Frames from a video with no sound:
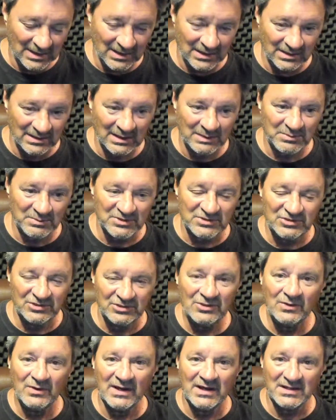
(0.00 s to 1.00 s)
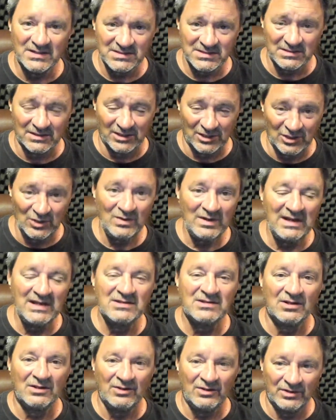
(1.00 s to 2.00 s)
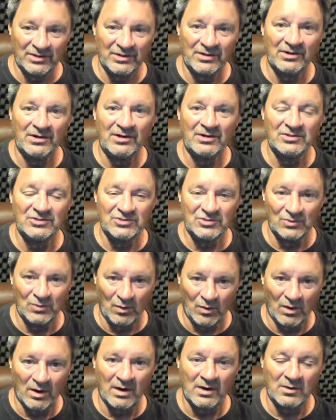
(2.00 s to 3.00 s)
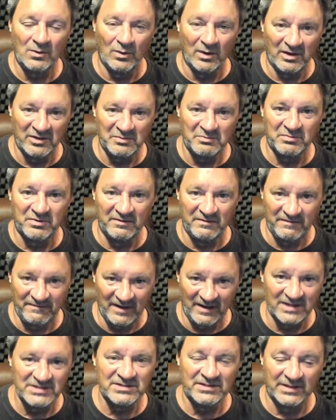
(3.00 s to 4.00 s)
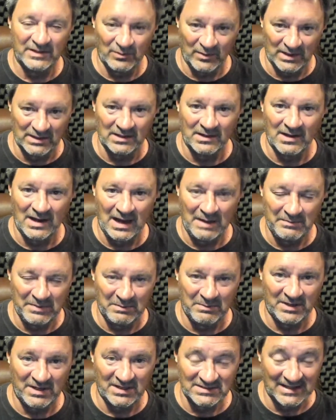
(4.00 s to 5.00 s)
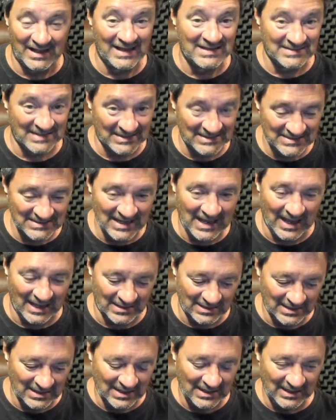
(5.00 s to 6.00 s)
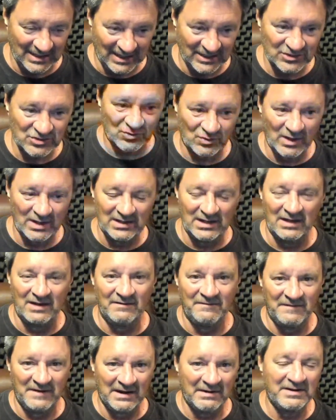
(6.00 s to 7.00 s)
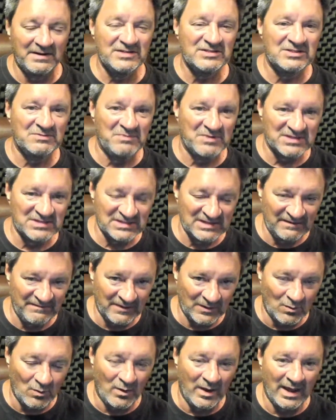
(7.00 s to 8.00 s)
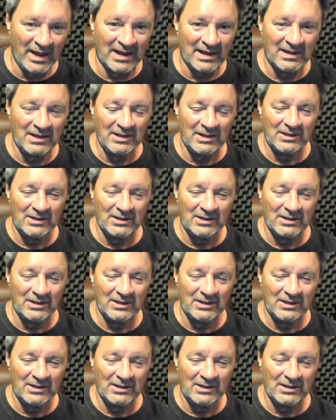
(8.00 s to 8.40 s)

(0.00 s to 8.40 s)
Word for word: Number two is you need to learn to work with professionally written copy because, as I said, it's written in a very specific way